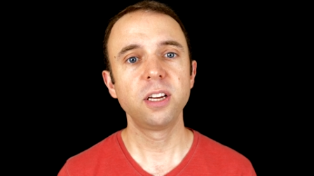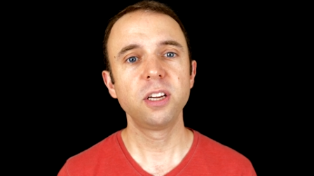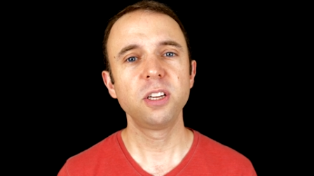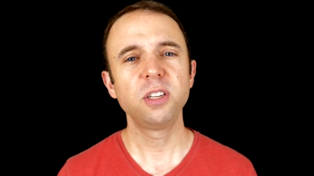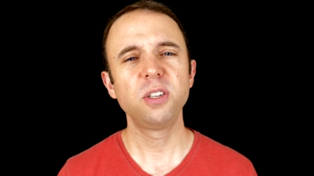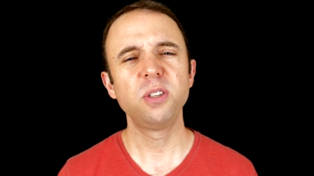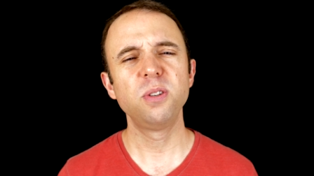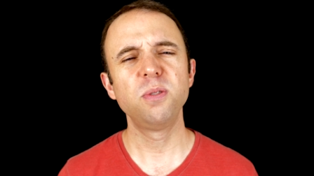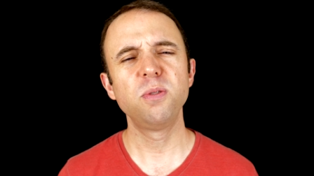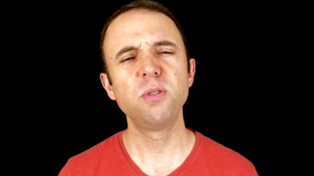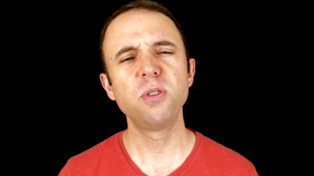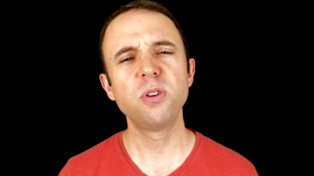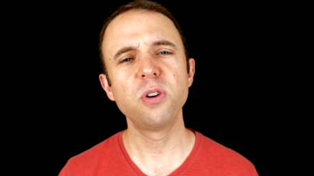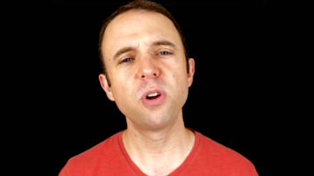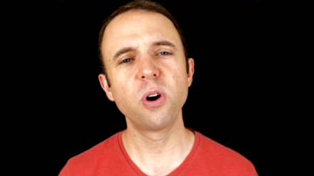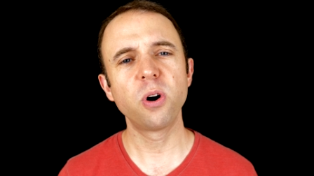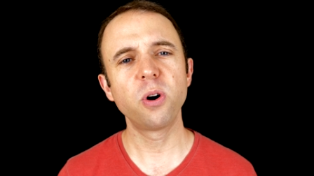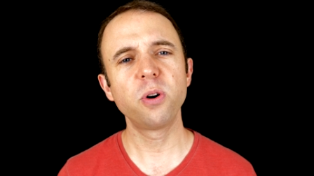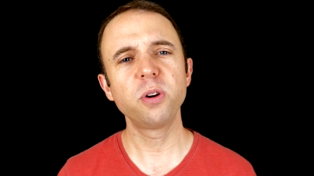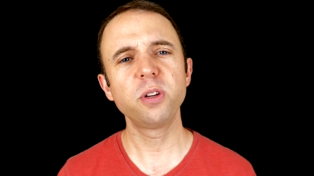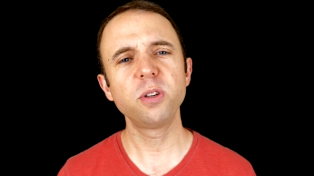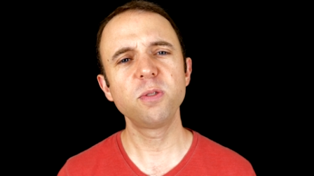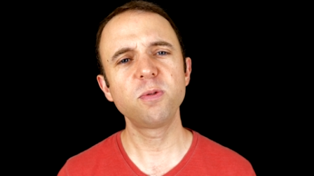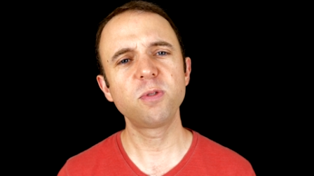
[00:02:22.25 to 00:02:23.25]
"You
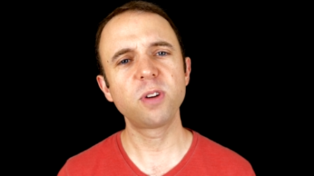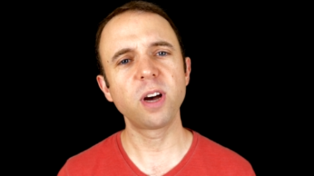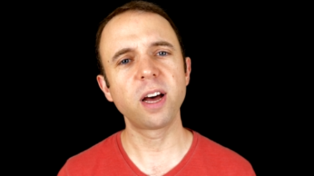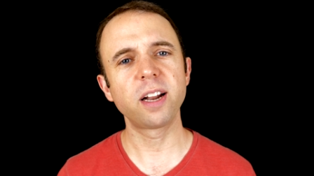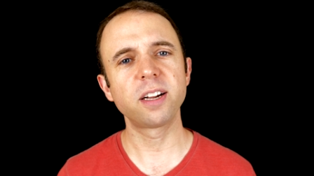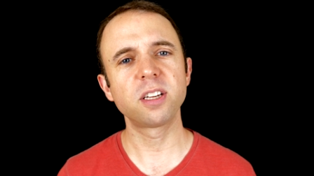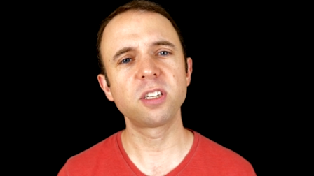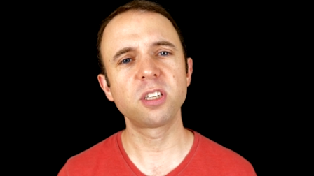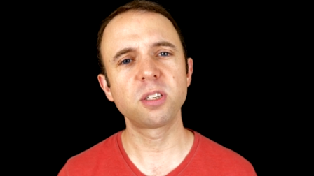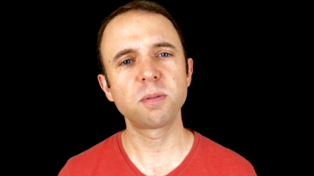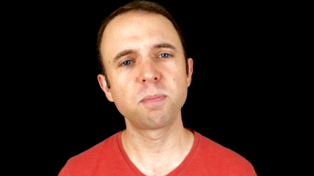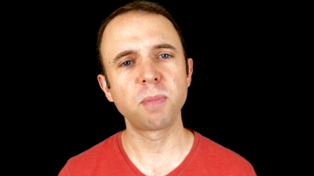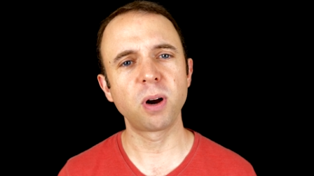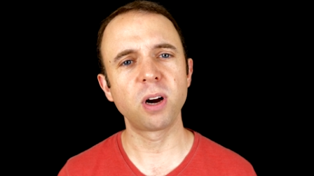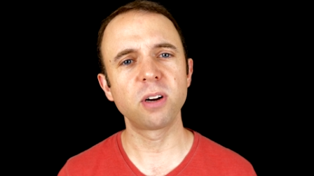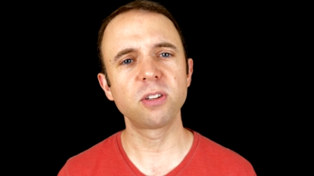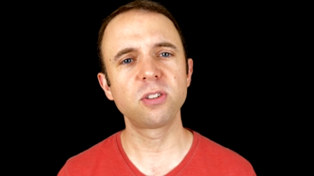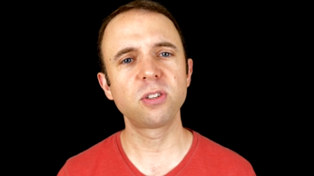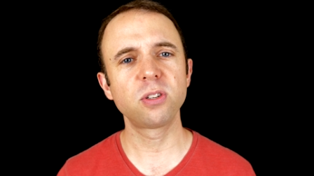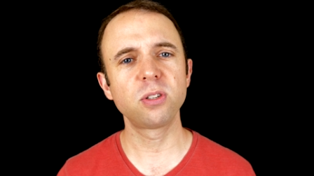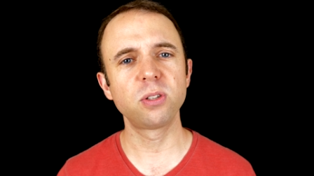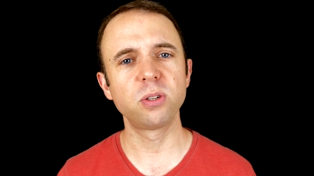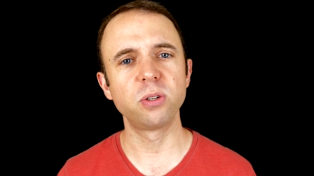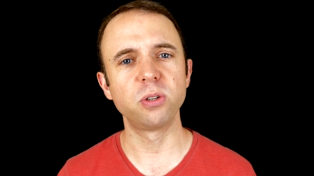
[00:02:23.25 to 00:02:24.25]
know you've got a smart
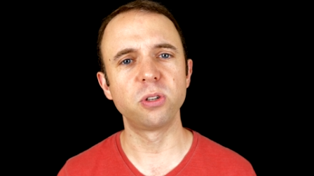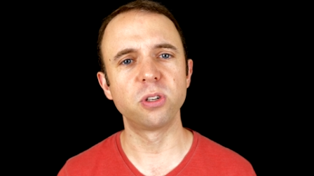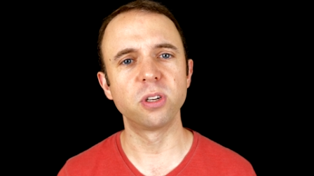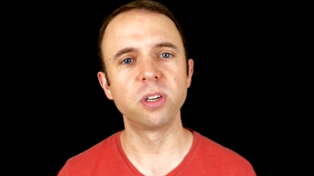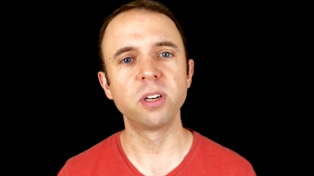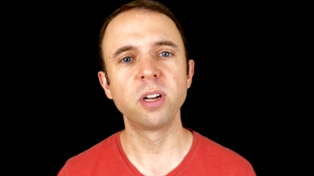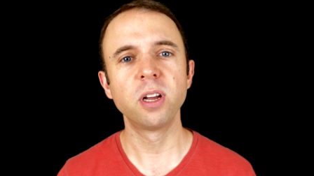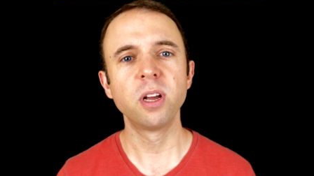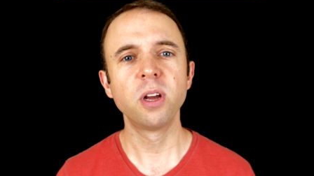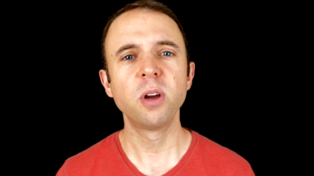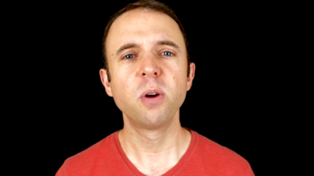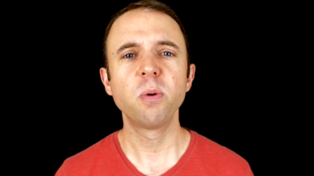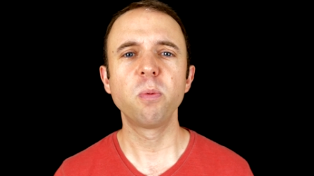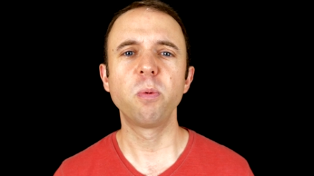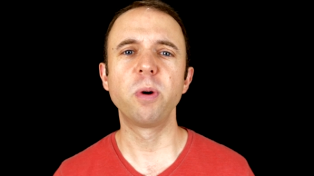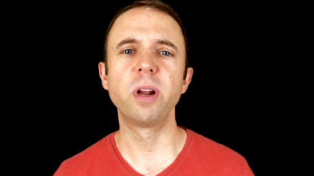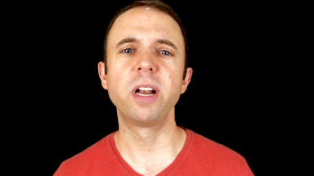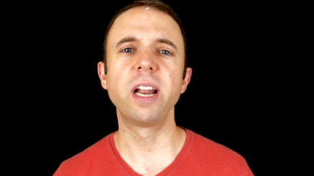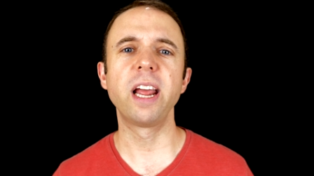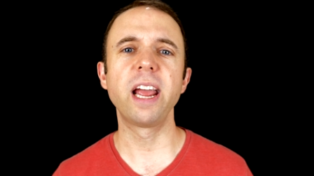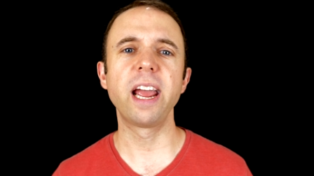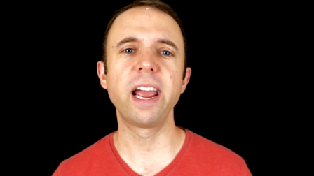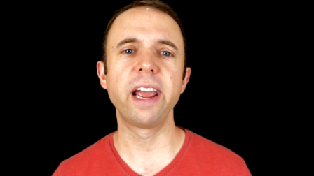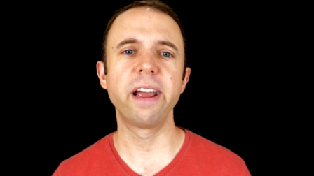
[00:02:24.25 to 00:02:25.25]
solution
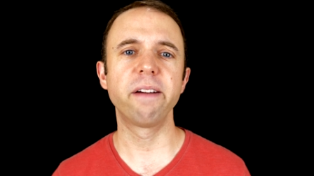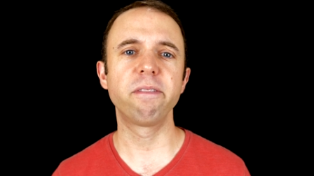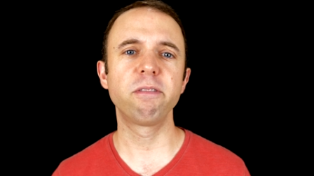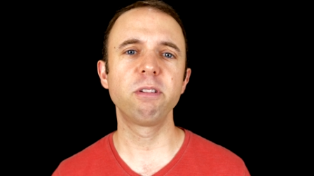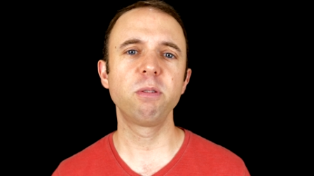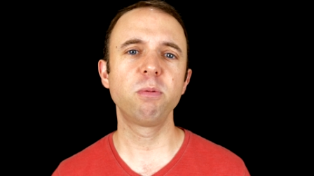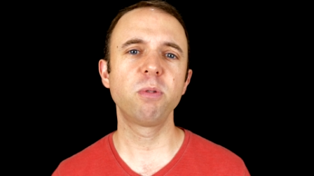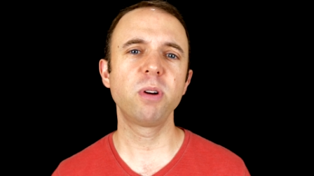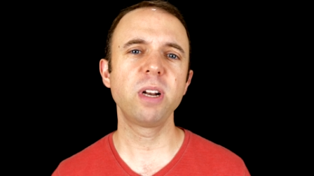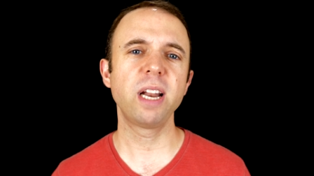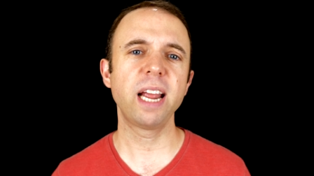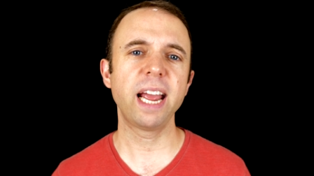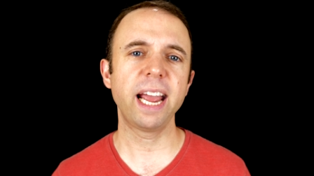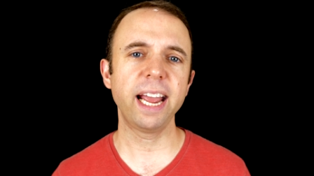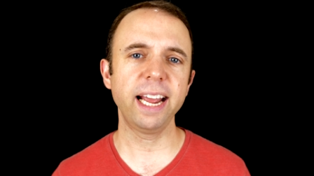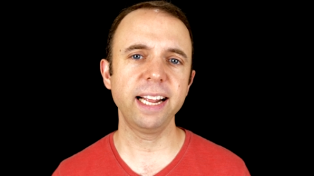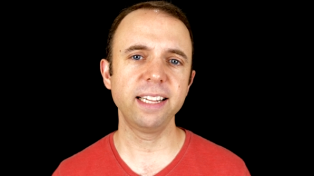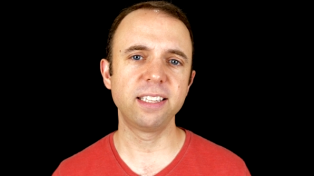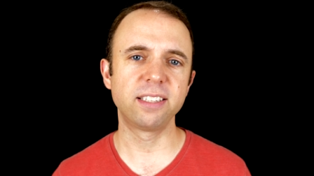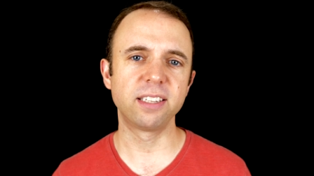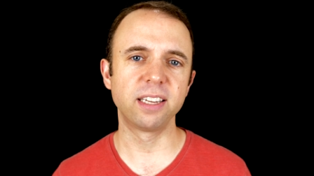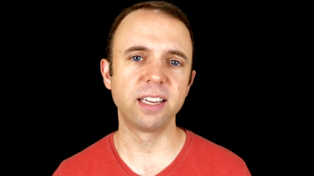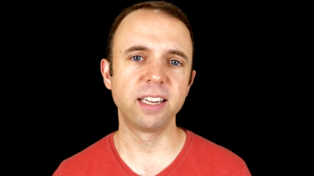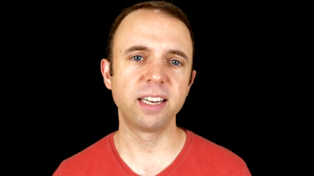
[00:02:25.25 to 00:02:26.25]
when everyone
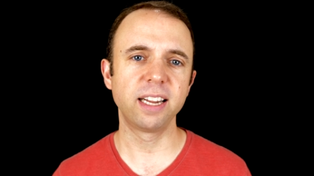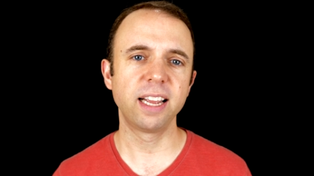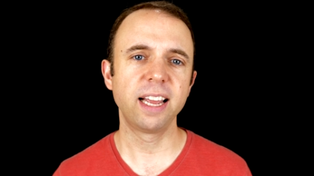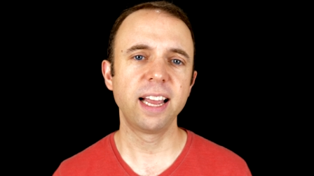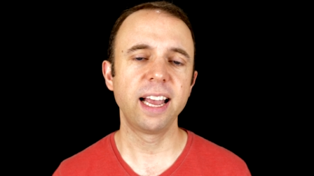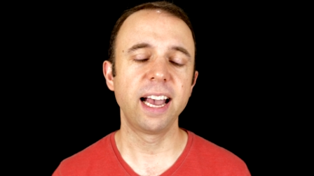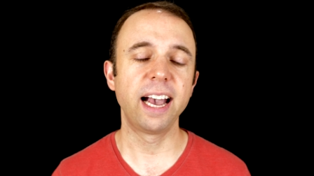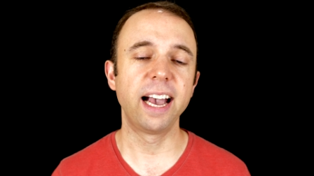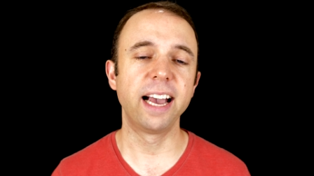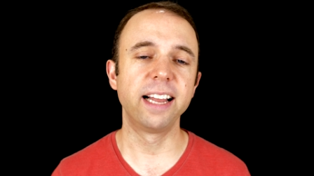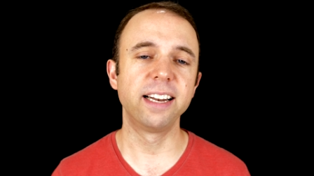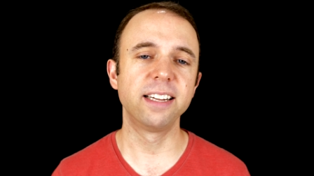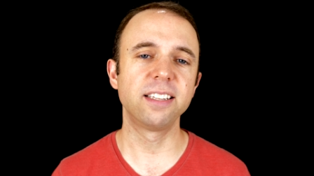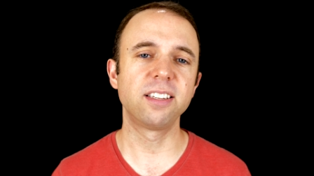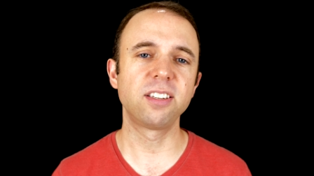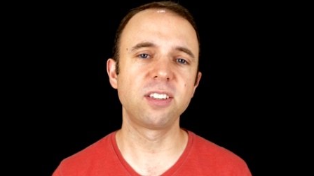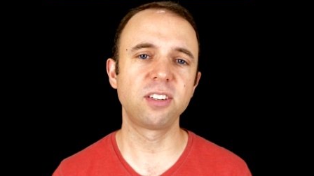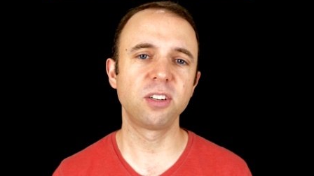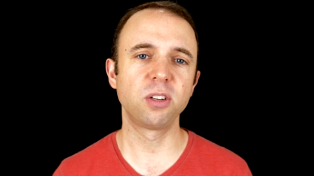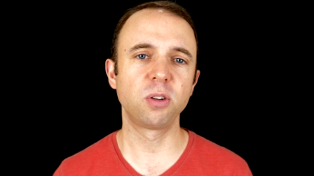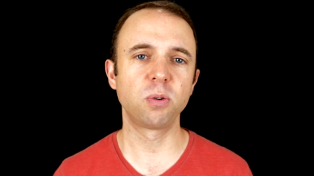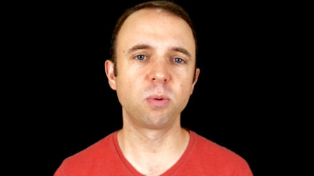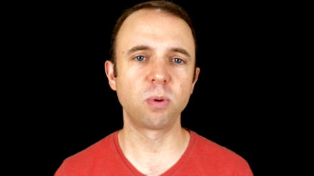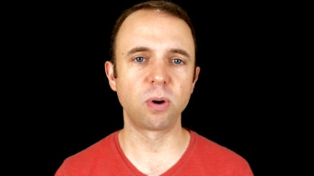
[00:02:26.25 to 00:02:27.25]
hates it and it
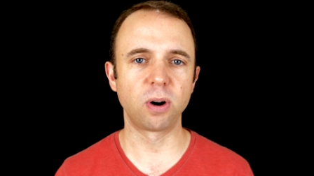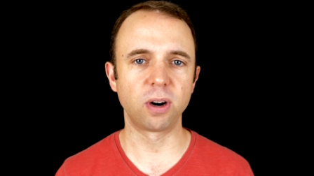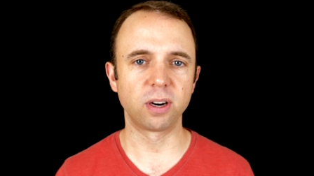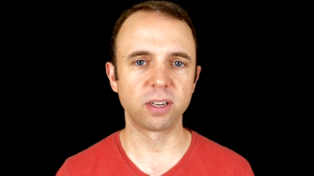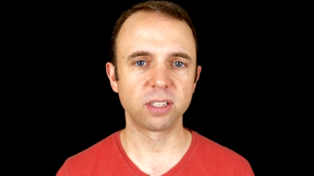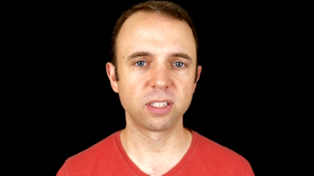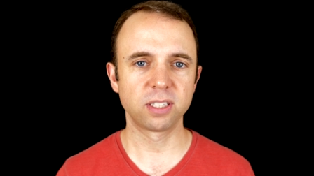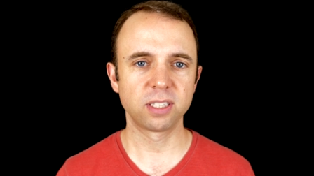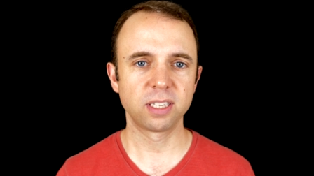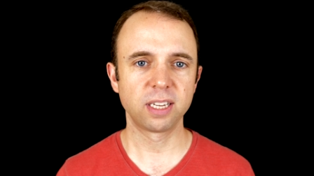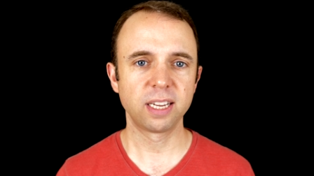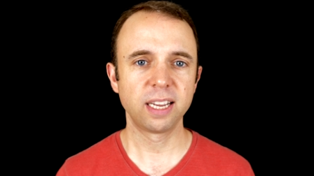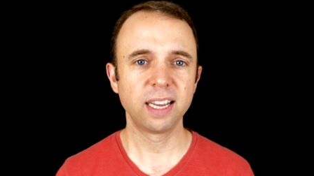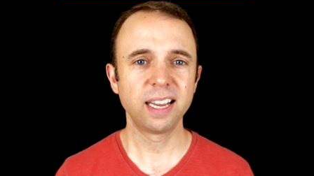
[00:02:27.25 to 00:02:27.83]
still works.